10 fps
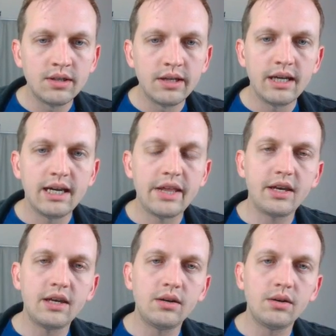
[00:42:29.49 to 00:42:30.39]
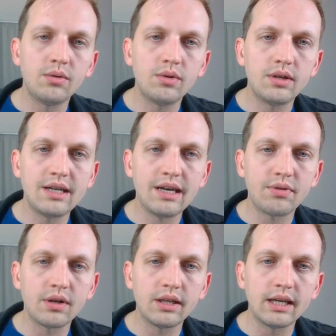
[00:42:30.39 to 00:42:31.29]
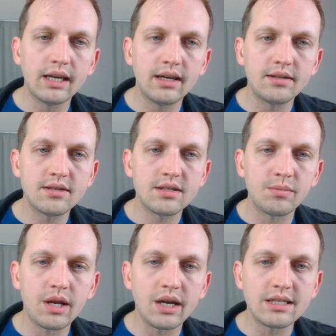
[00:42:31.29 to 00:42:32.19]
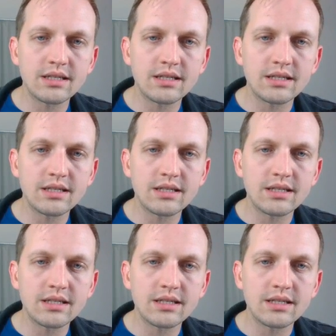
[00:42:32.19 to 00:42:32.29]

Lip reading: and then definitely get some nice